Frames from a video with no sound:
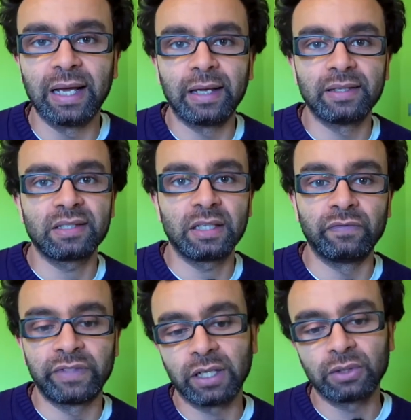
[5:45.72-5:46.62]
and
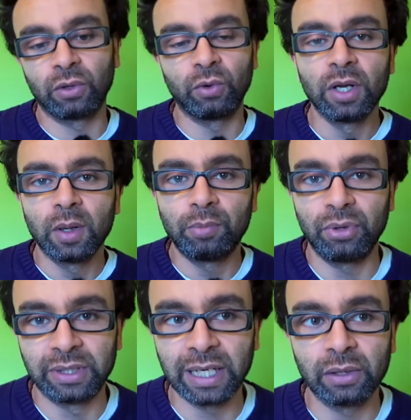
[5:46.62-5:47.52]
Steve Ditko
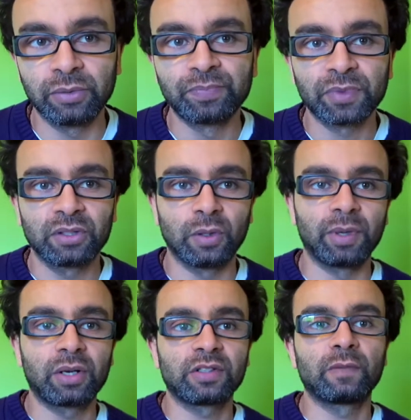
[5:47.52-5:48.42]
put down.
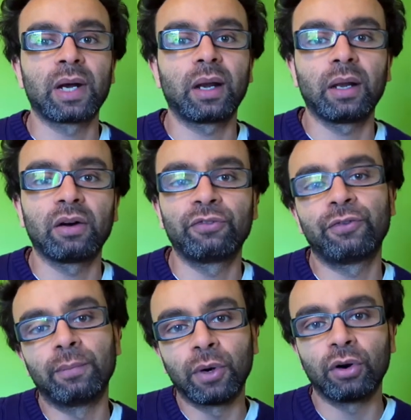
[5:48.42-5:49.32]
So, because of my
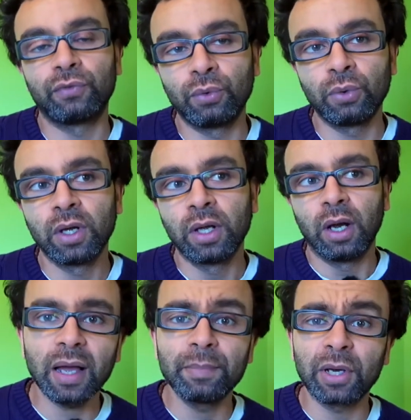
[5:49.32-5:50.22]
love for Marvel
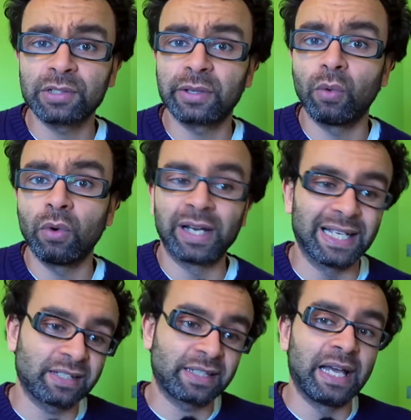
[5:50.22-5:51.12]
and because of the
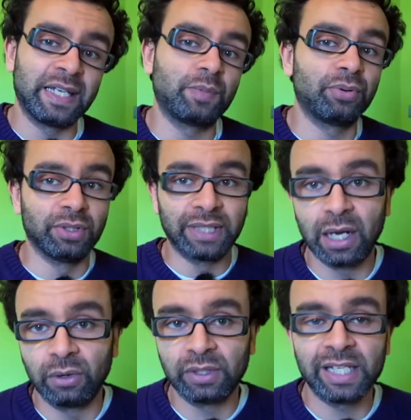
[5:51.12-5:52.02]
work that Stan Lee put
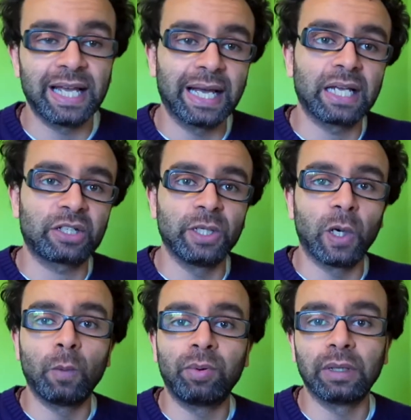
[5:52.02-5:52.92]
down, he
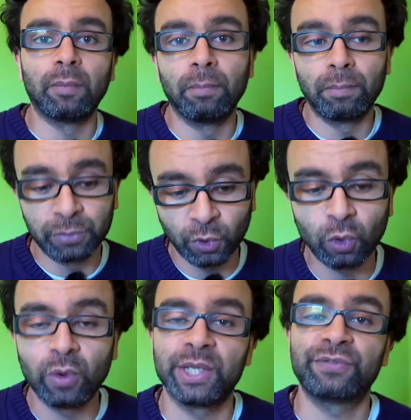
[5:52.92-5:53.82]
actually opened up
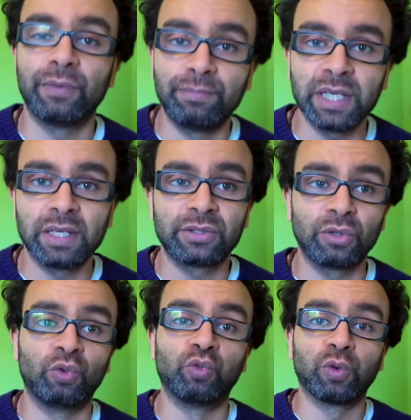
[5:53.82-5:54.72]
doorways for me
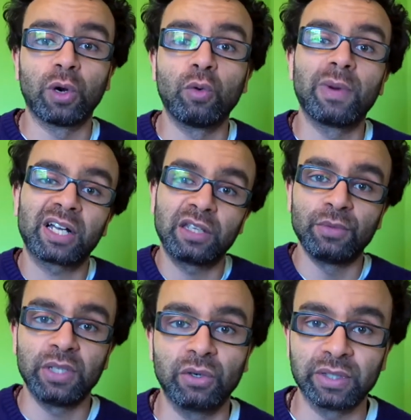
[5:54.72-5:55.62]
to grow my
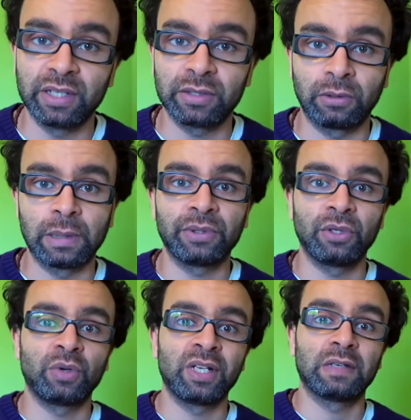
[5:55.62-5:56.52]
community on
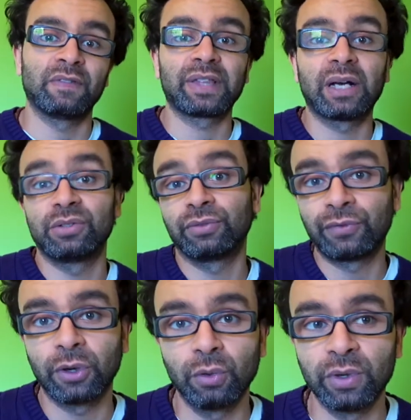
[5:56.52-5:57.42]
Instagram to
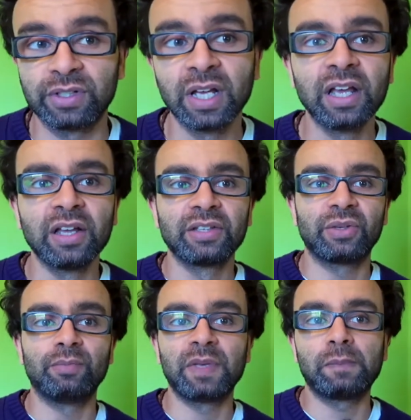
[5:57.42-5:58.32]
27,000 followers.
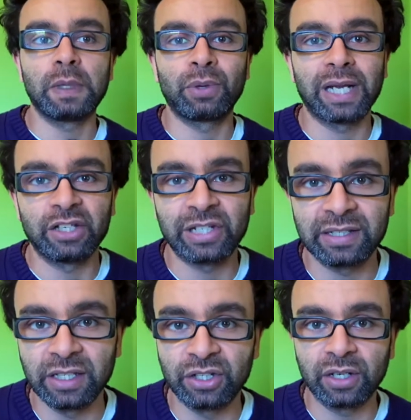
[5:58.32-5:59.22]
To meet people like
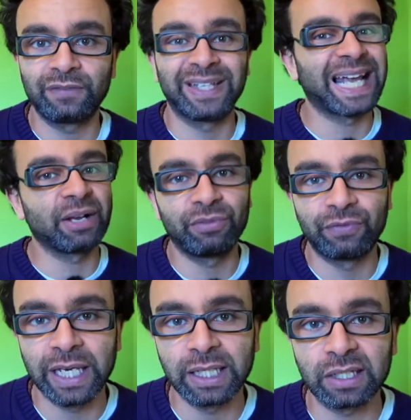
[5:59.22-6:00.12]
Jazzy Jeff,
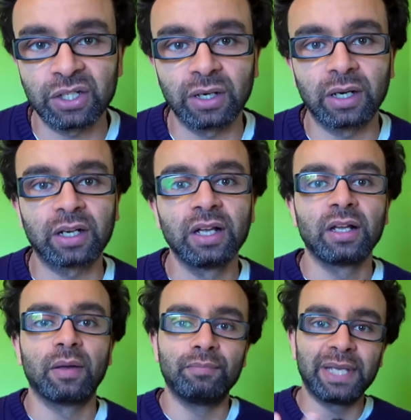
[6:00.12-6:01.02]
Gary Vaynerchuk,
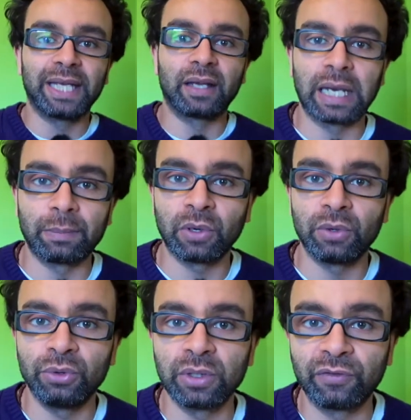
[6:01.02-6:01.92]
meet
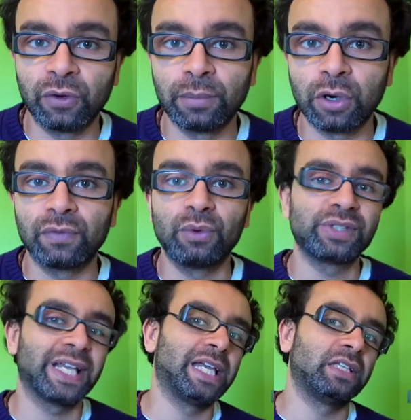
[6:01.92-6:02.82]
Gabriel Luna from
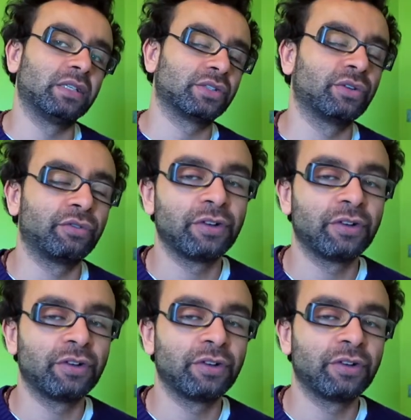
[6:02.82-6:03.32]
Marvel's Agents